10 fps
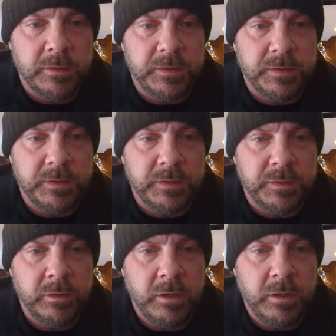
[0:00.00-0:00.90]
So,
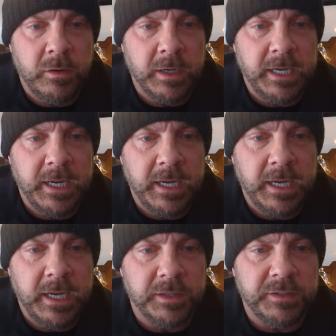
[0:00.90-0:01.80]
you know,
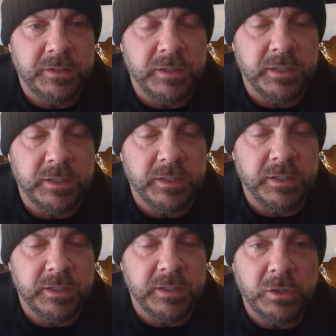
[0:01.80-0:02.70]
again, it's
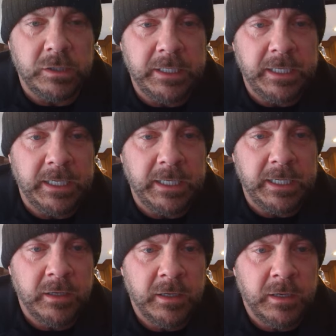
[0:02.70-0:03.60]
super clean.
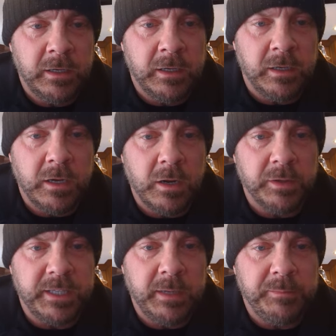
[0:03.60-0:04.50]
You know,
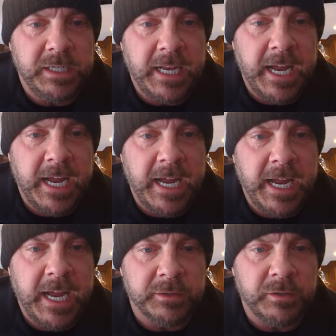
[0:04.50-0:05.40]
it's emptied out.
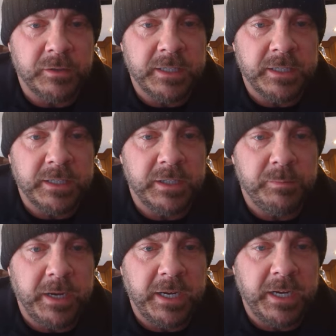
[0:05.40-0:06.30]
It also has a finished
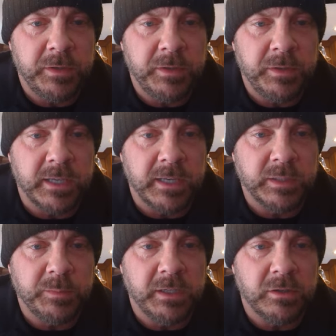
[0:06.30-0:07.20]
basement. It looks like it's
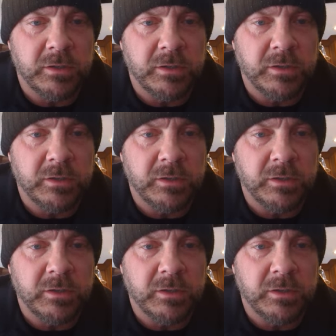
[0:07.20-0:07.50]
been cleaned